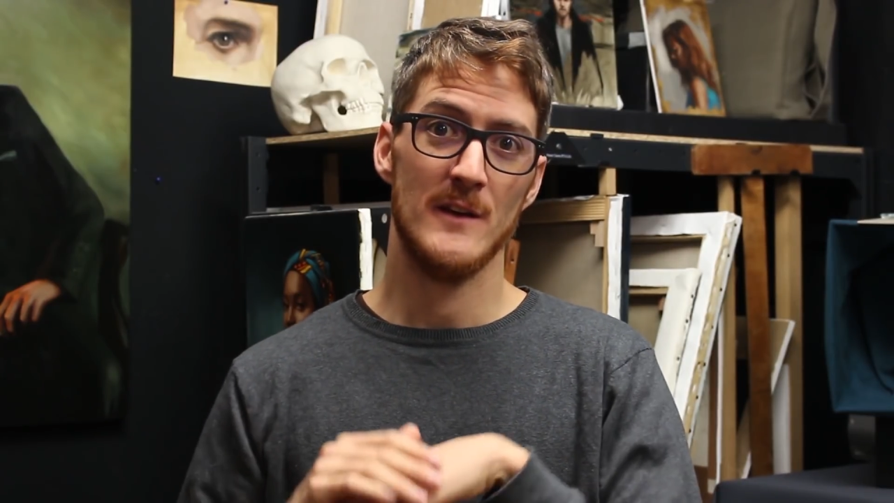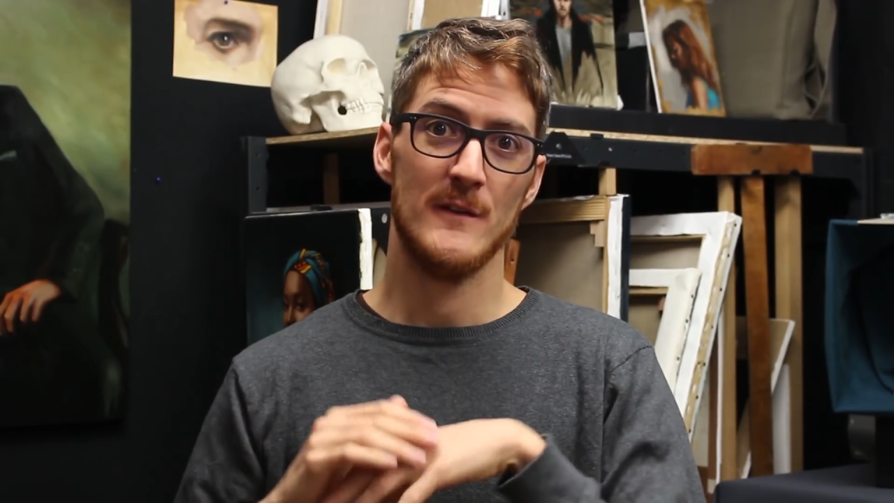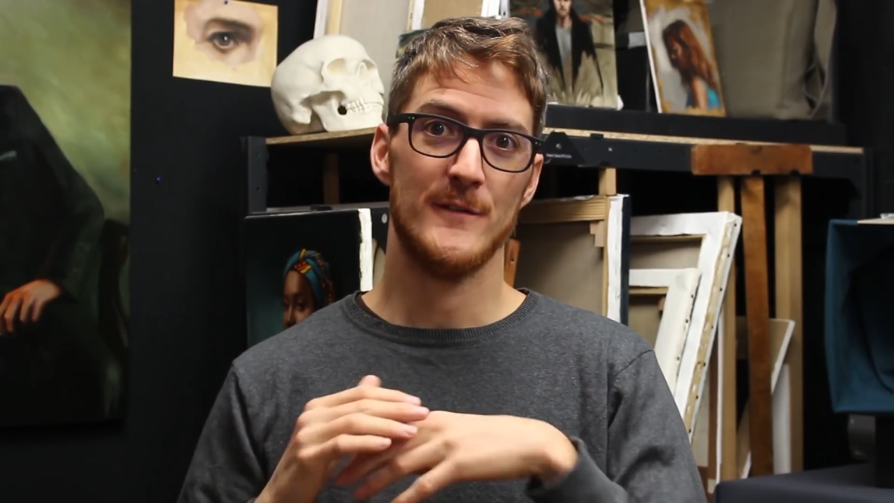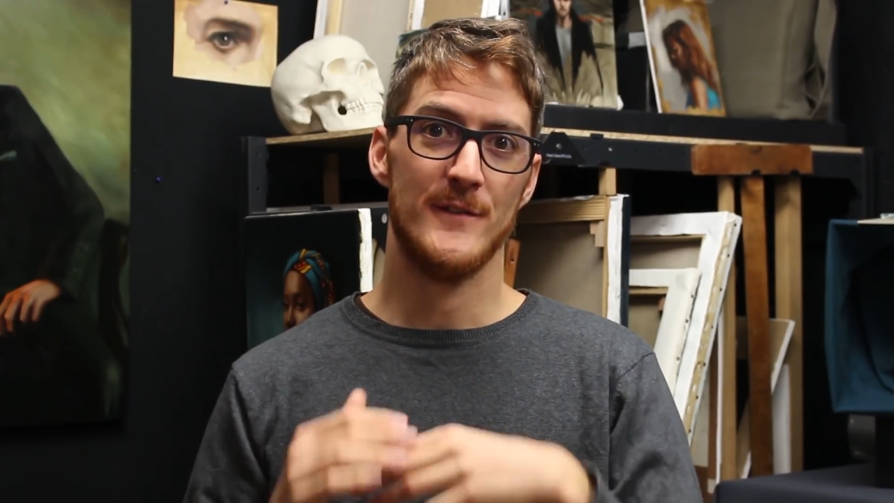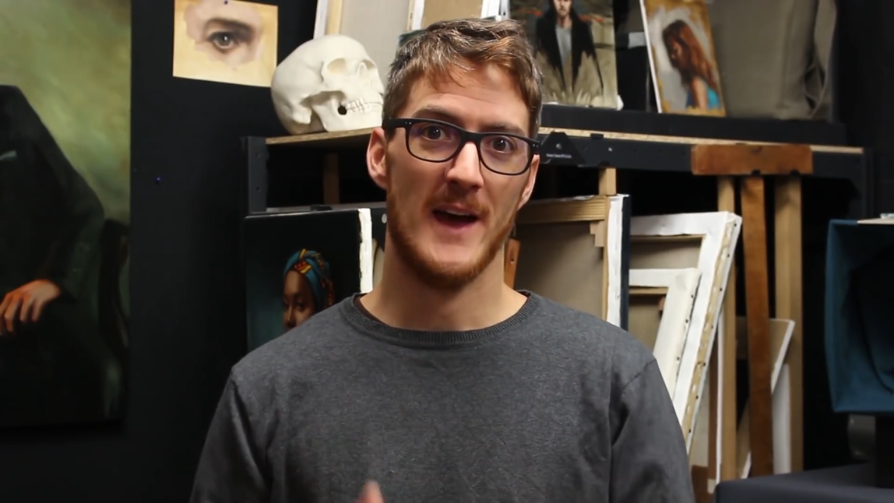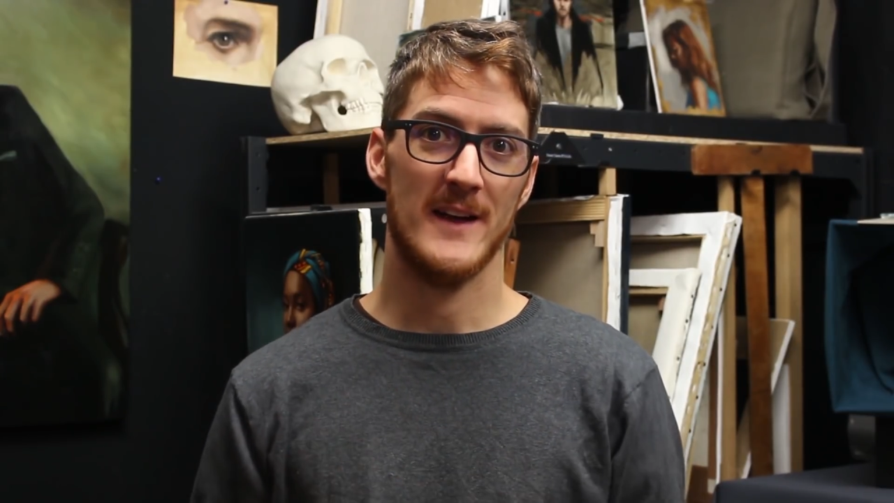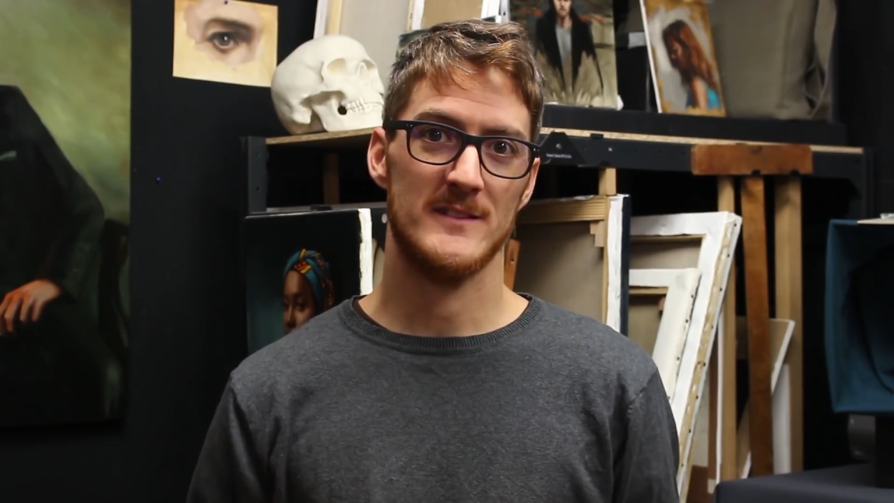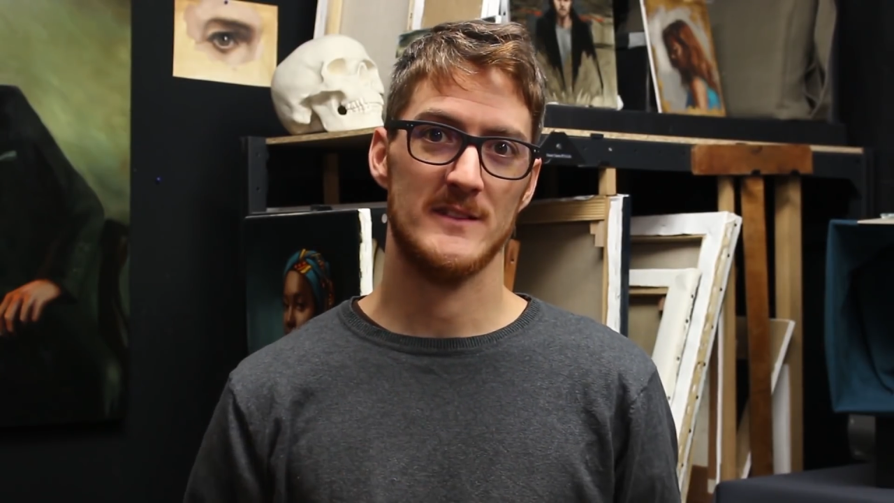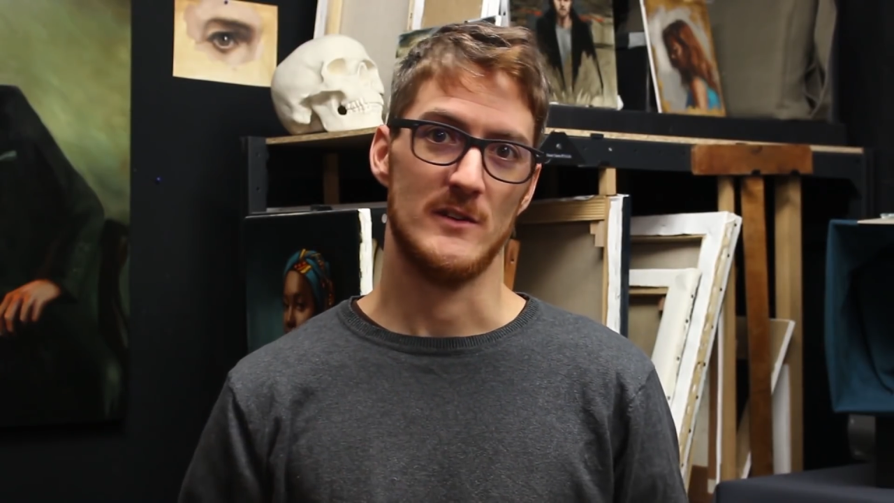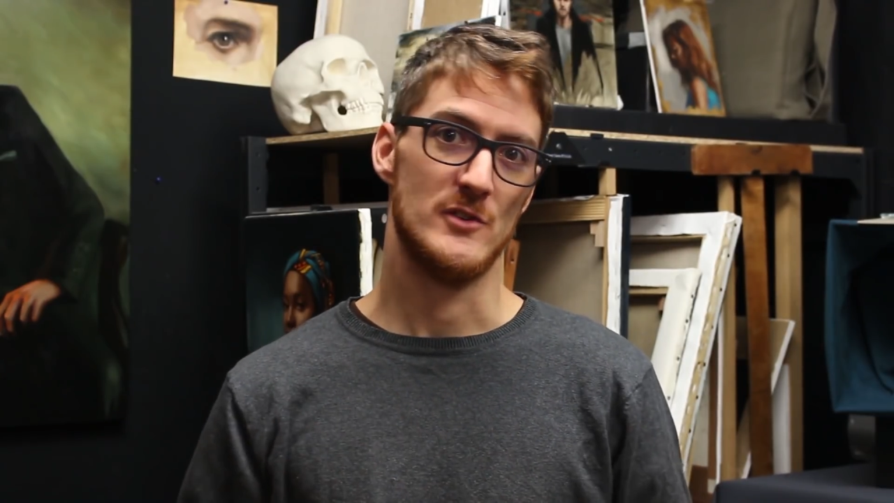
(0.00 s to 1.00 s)

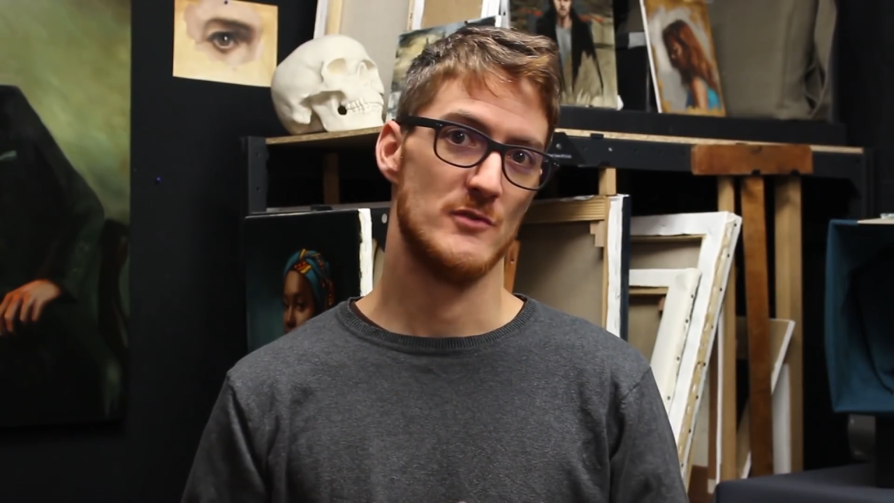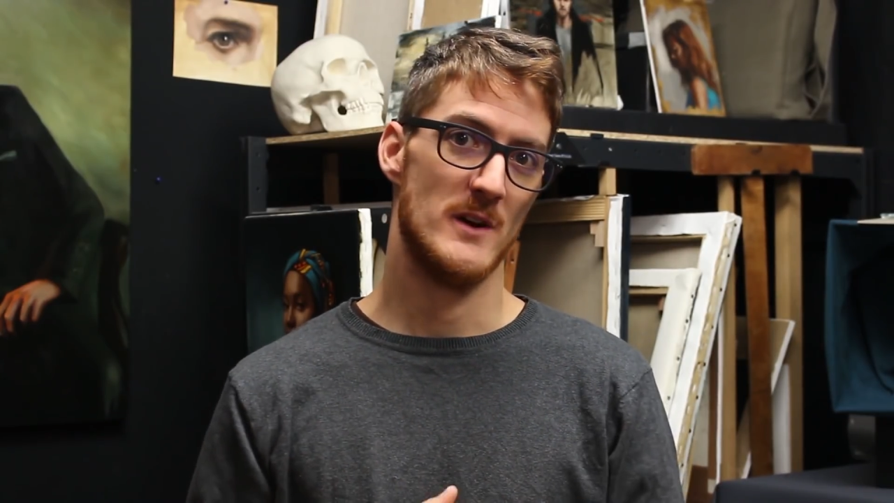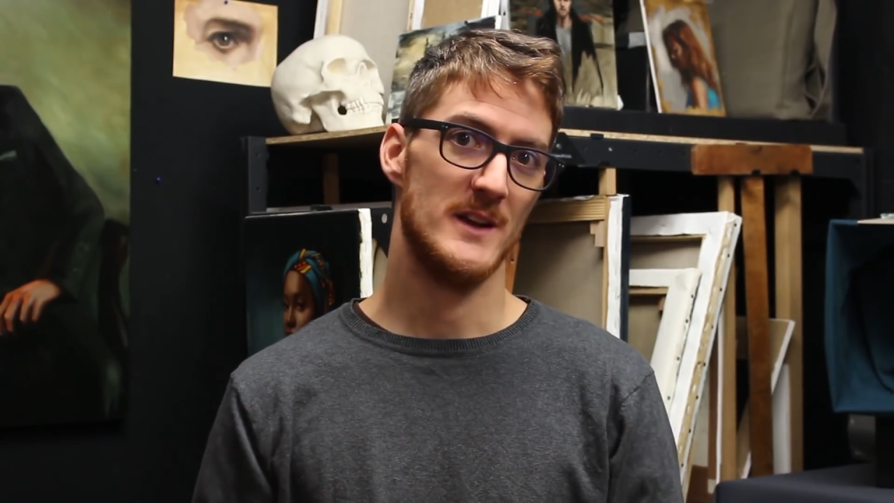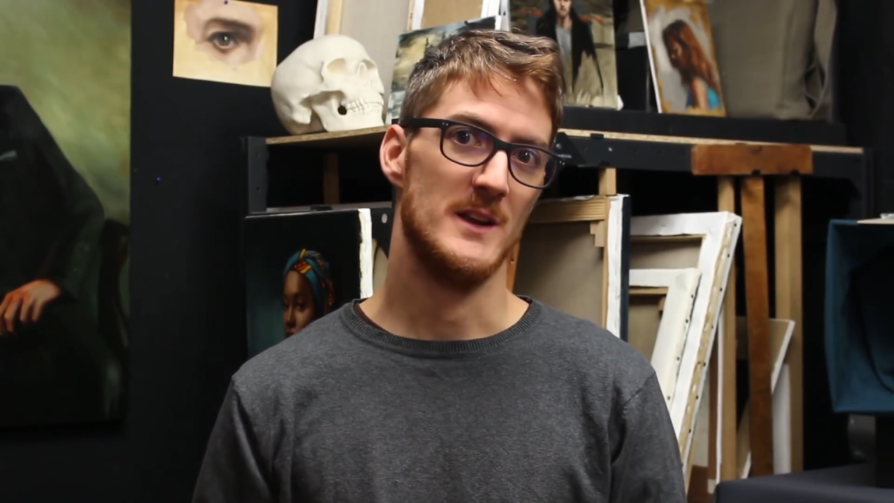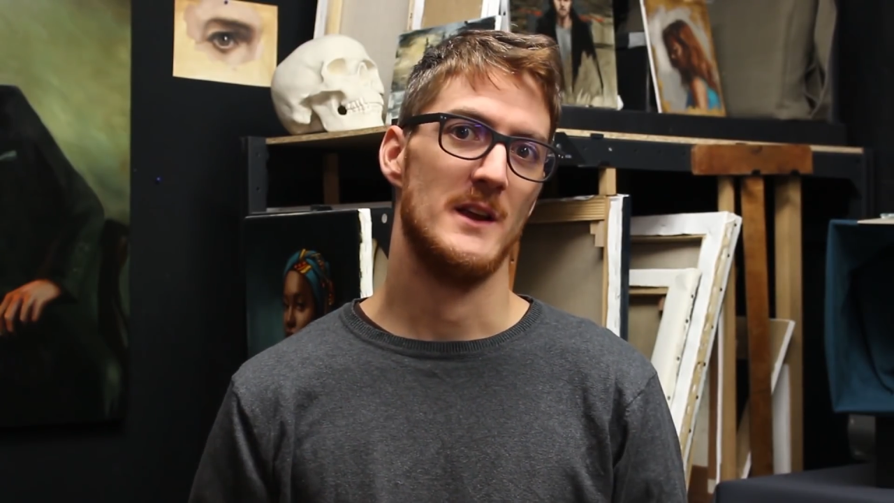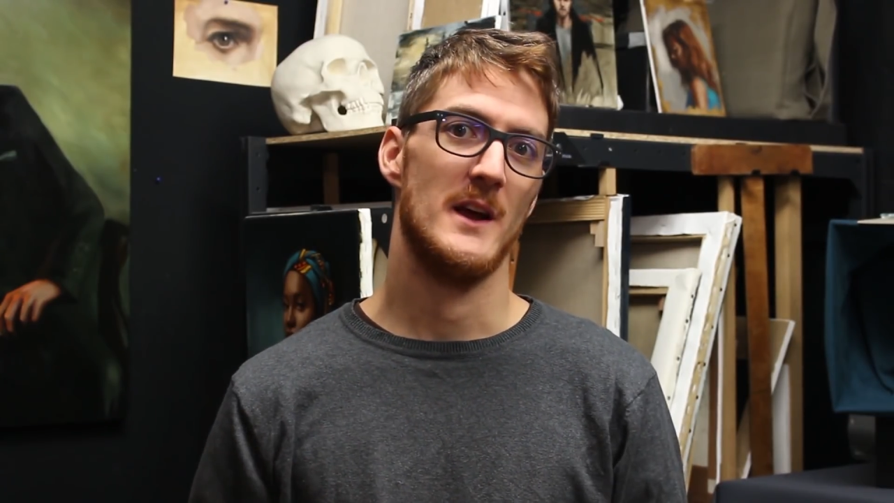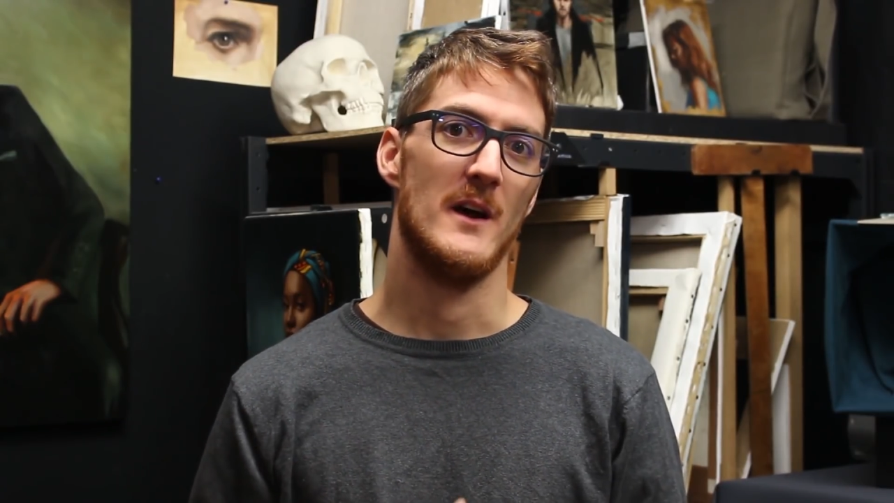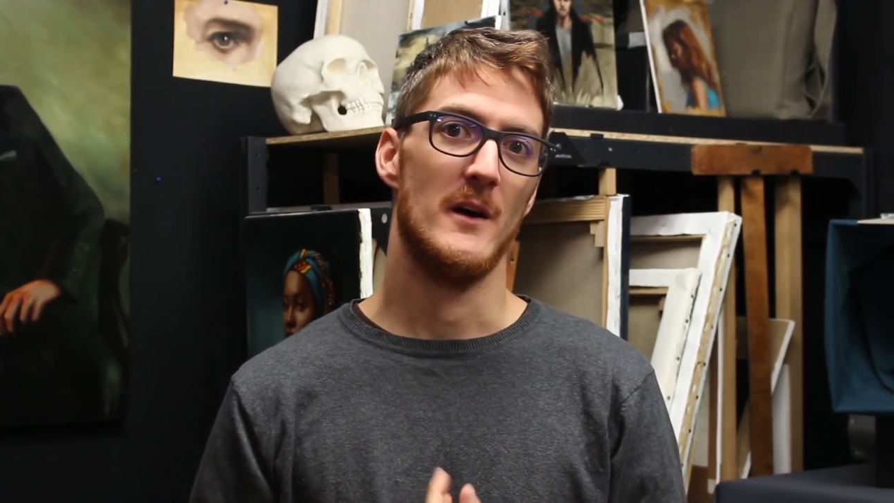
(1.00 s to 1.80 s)
fast drying